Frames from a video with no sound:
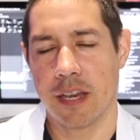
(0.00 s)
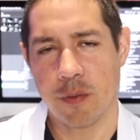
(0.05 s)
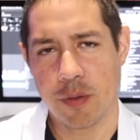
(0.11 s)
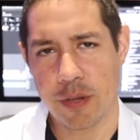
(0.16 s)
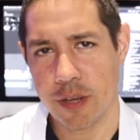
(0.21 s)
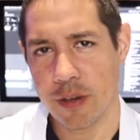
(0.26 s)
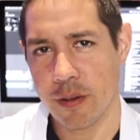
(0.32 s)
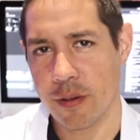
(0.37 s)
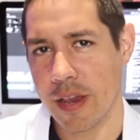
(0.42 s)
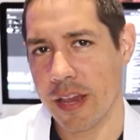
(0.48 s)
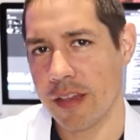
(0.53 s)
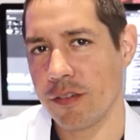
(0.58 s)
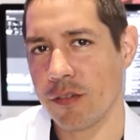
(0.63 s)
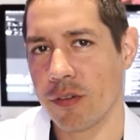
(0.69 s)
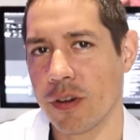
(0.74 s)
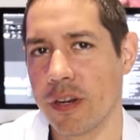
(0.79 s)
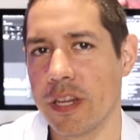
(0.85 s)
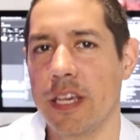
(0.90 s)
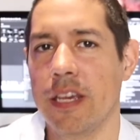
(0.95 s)
Now we know how
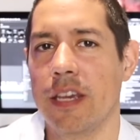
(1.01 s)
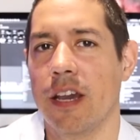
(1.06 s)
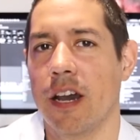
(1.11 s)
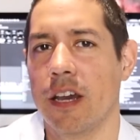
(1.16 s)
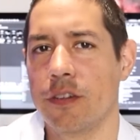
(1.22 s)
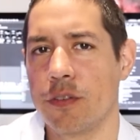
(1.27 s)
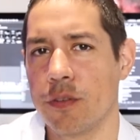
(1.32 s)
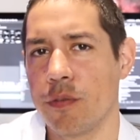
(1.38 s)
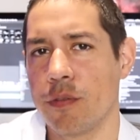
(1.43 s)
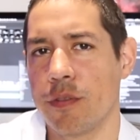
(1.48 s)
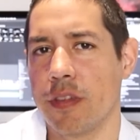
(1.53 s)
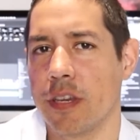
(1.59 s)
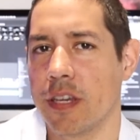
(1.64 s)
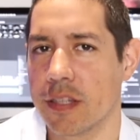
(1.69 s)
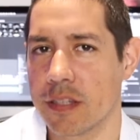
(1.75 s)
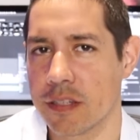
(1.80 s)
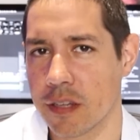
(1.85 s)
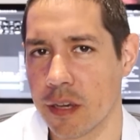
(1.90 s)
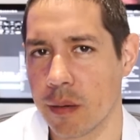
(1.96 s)
you got here, I do
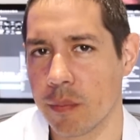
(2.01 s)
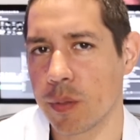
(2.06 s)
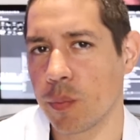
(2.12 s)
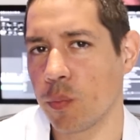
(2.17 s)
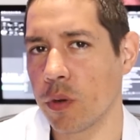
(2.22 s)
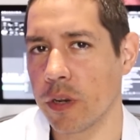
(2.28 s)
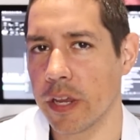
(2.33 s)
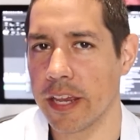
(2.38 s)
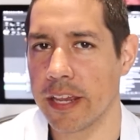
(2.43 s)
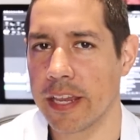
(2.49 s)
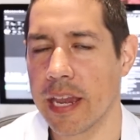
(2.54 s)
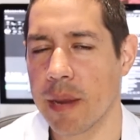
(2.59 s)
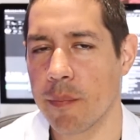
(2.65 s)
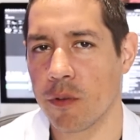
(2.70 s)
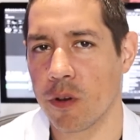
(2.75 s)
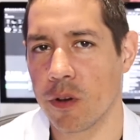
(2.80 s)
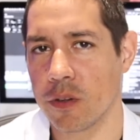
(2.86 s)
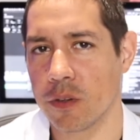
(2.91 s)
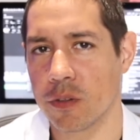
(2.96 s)
think it's time to put a
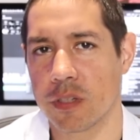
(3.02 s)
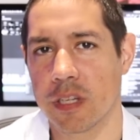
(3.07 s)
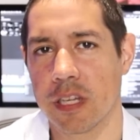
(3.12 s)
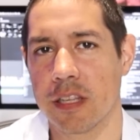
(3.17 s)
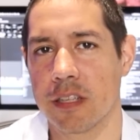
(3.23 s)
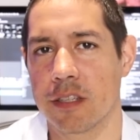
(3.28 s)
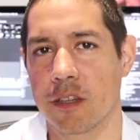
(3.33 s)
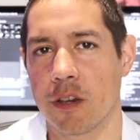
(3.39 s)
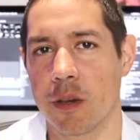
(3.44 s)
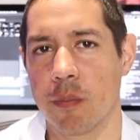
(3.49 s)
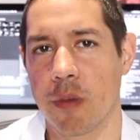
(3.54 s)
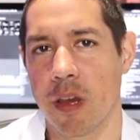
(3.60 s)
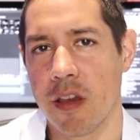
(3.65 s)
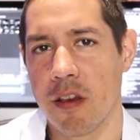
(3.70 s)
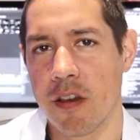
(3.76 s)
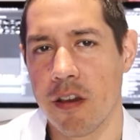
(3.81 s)
camera on your telescope.